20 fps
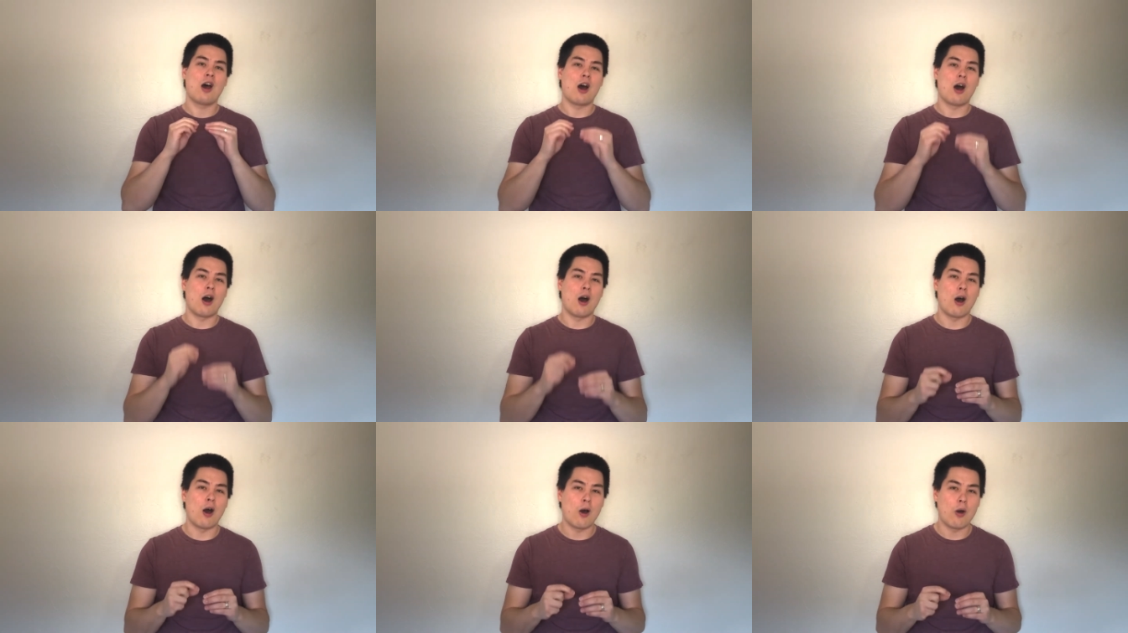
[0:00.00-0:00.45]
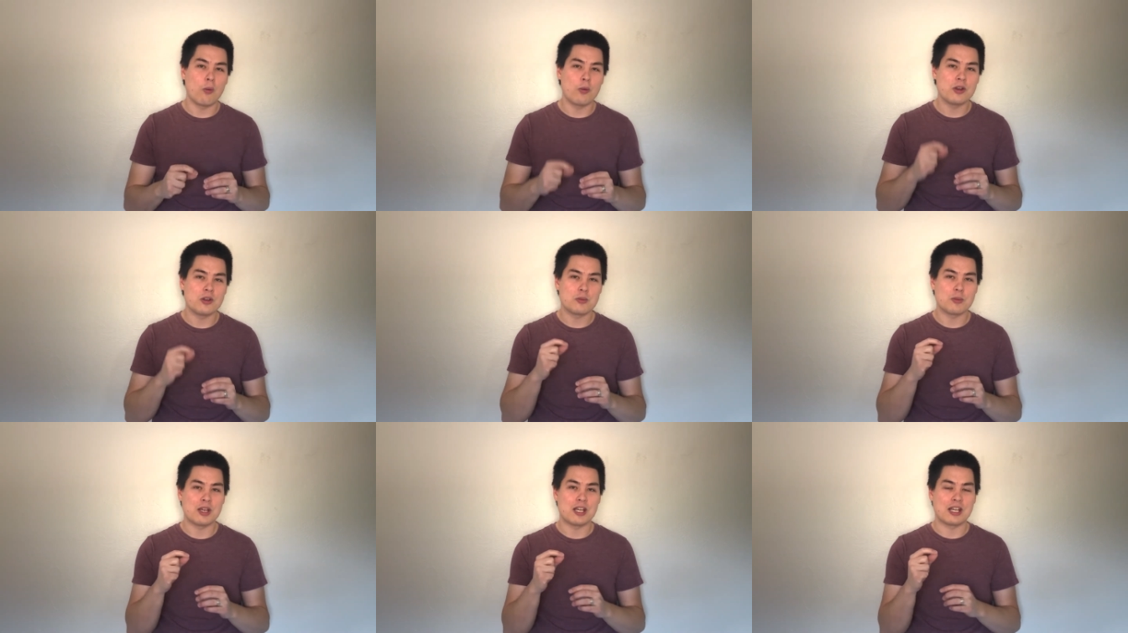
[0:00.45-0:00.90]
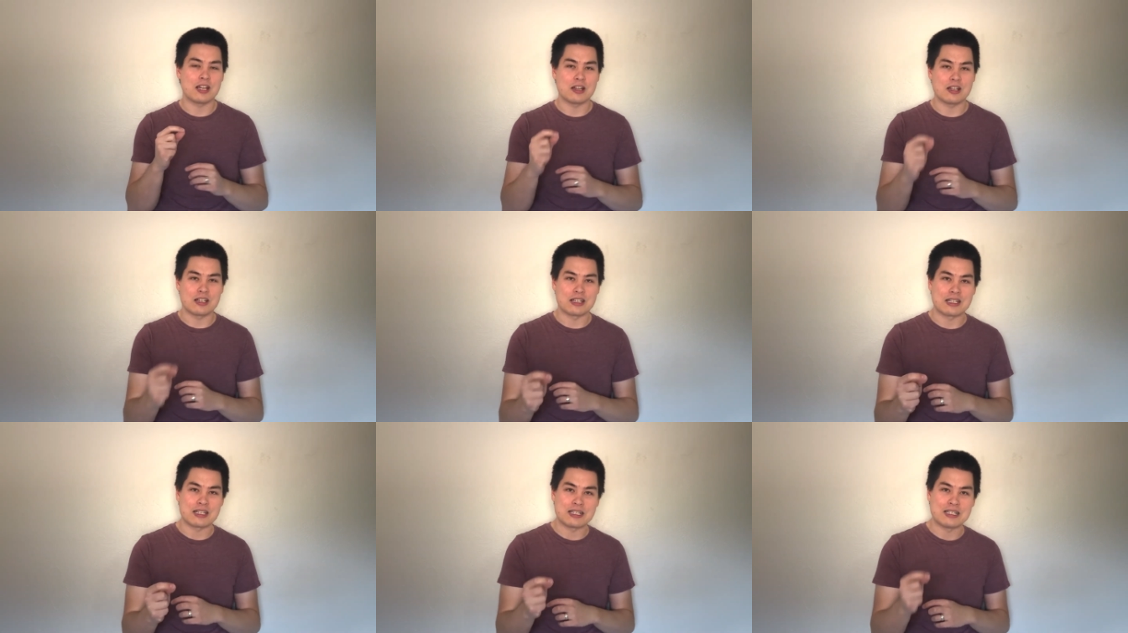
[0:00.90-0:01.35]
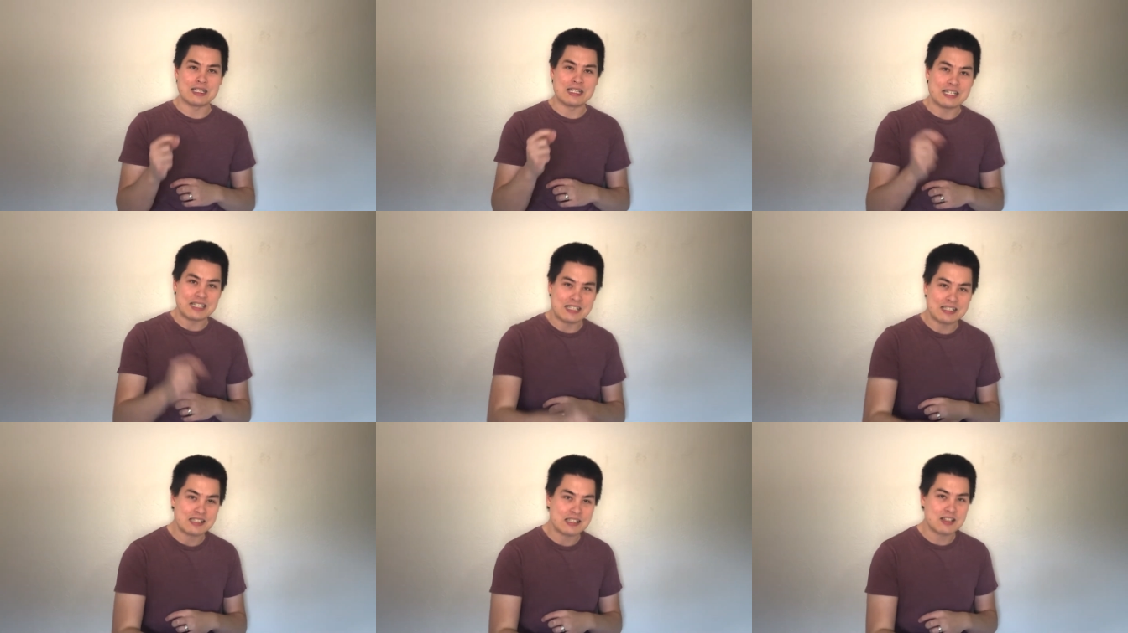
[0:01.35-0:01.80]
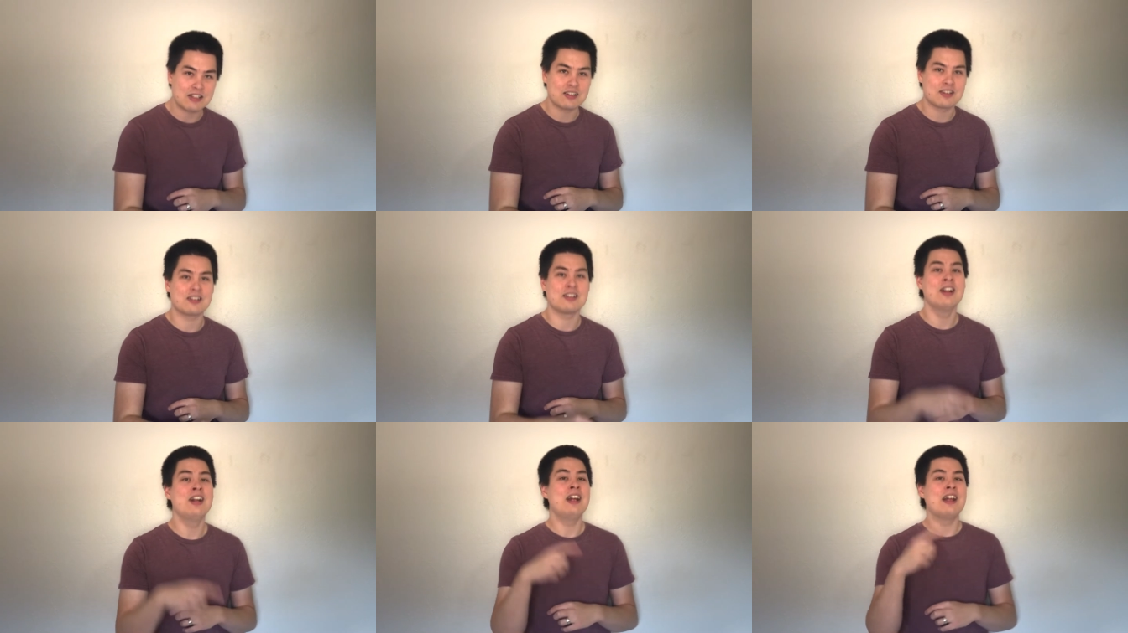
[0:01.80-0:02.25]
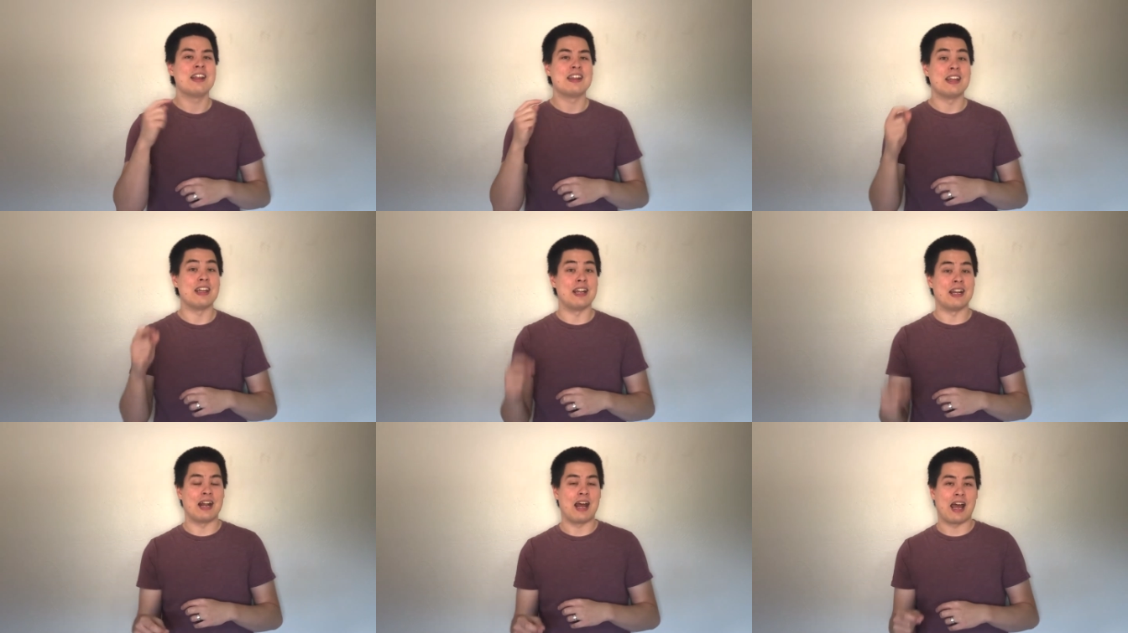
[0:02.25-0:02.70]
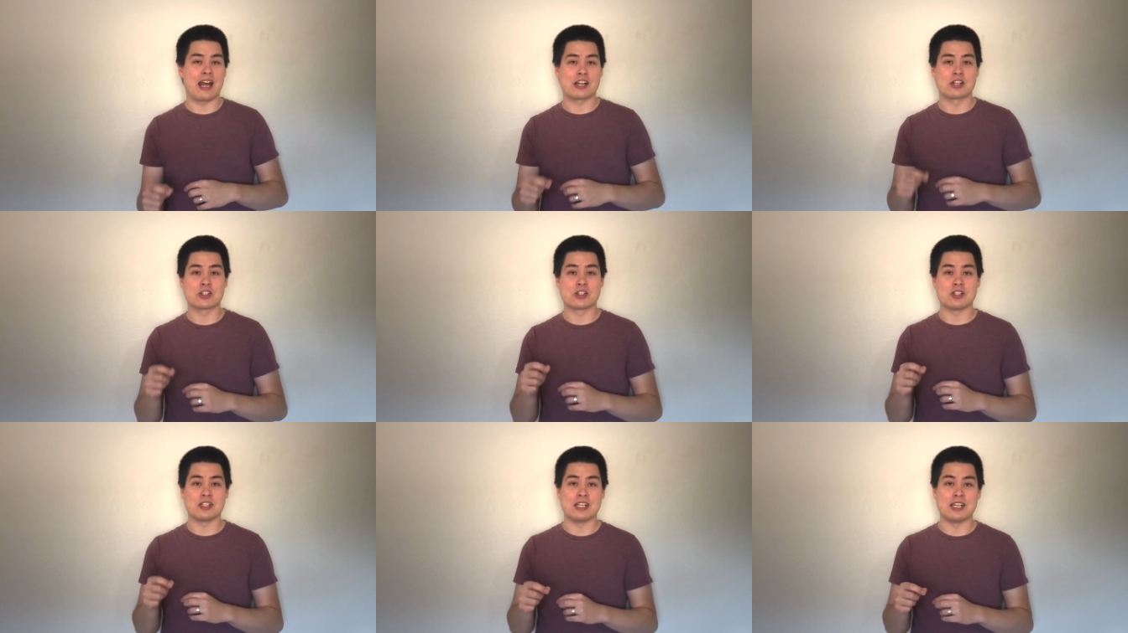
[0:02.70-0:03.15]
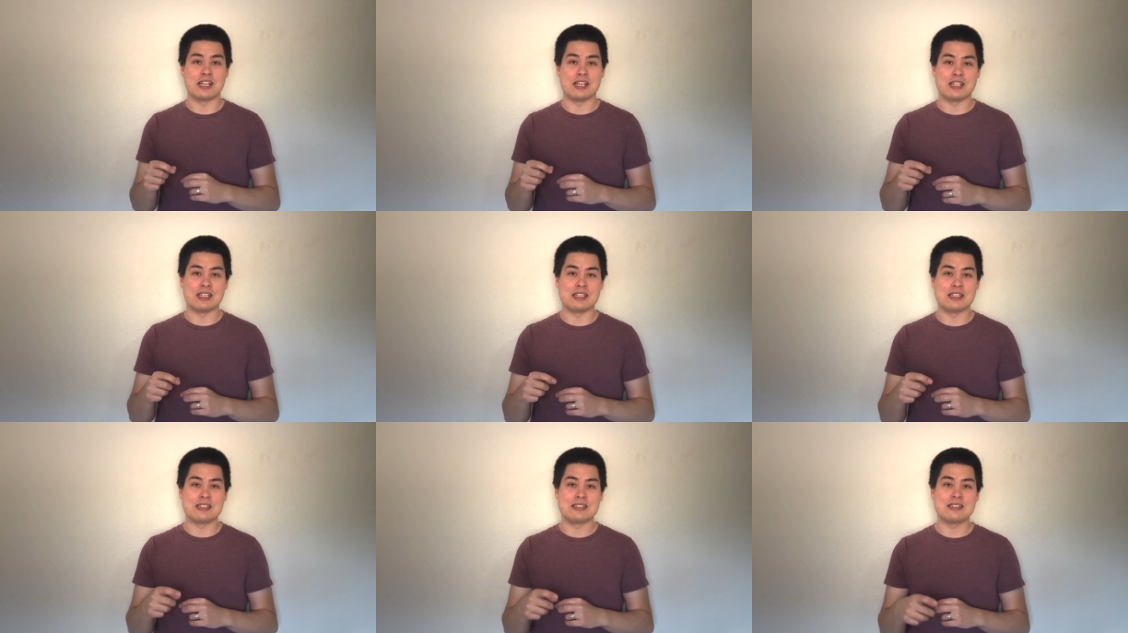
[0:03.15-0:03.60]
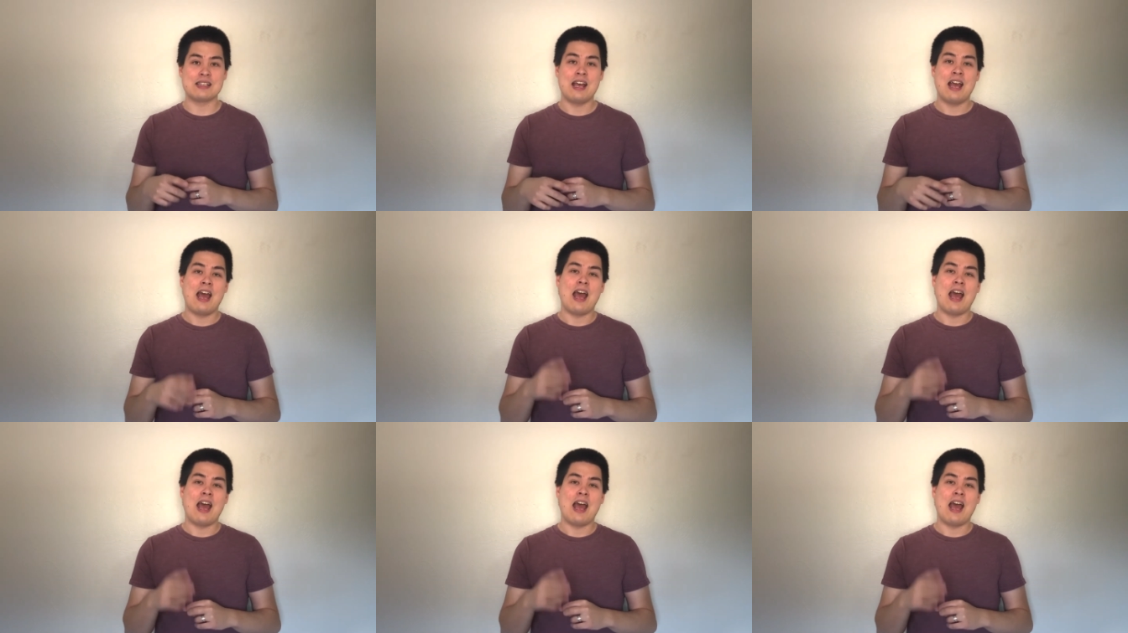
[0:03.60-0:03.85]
always make it look easier than it actually is.